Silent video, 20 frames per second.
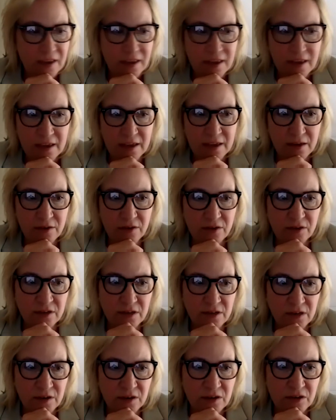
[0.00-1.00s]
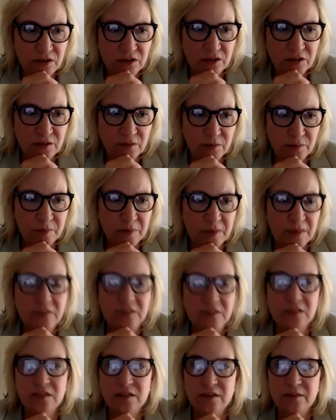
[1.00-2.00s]
And, you know, it's just
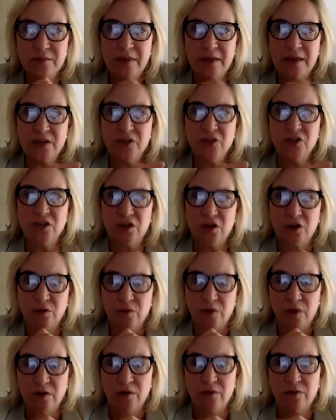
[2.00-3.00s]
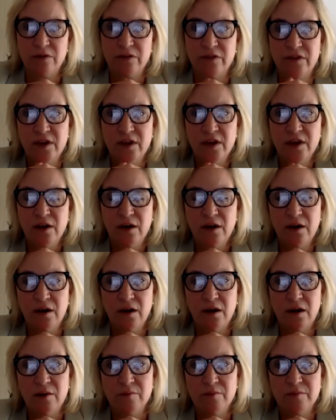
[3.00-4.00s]
basically managing growth.
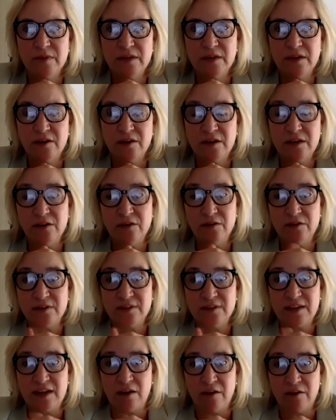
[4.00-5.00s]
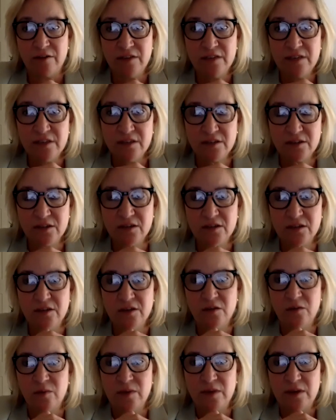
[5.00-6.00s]
You know, here in the Southeast, you
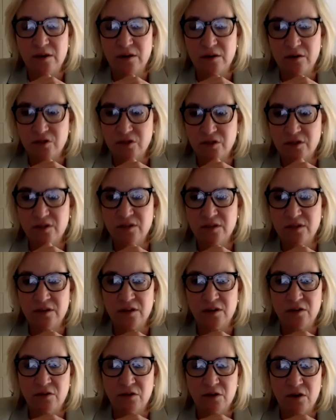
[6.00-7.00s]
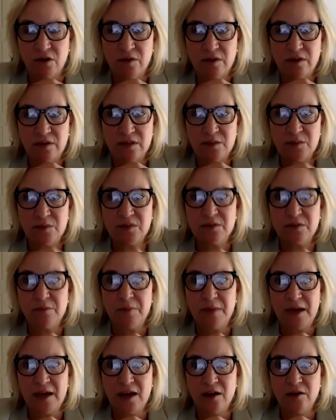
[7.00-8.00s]
know, we are just, you know, growing leaps and
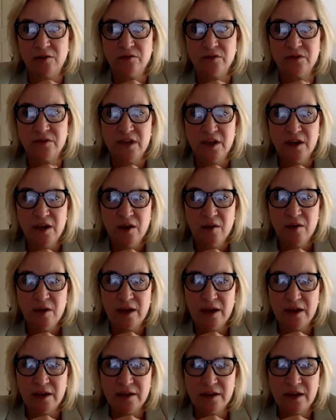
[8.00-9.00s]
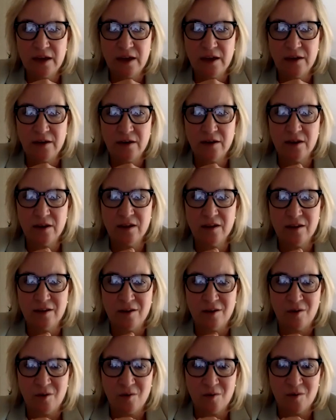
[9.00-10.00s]
bounds. Right. And yet, you
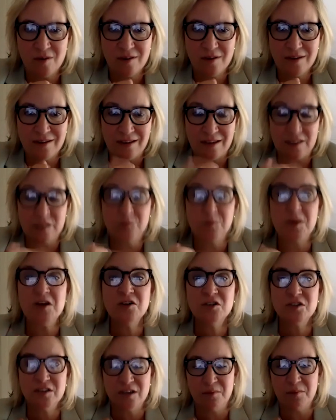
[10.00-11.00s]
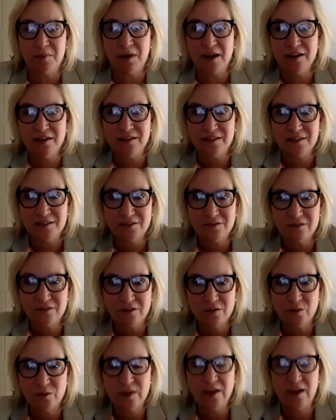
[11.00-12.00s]
know, especially in my
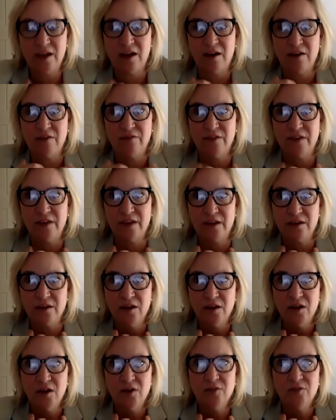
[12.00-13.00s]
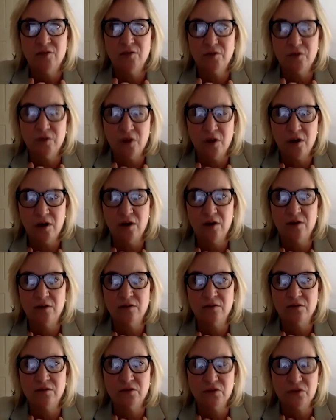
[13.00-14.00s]
district, we have a
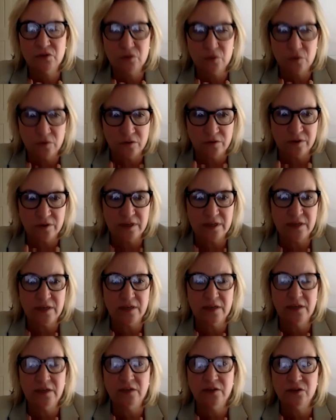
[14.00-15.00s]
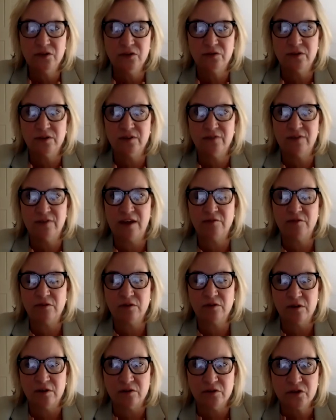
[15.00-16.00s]
long storied history of
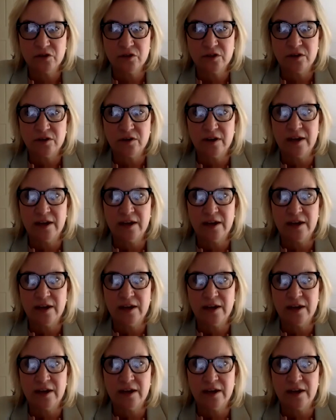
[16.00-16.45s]
agriculture.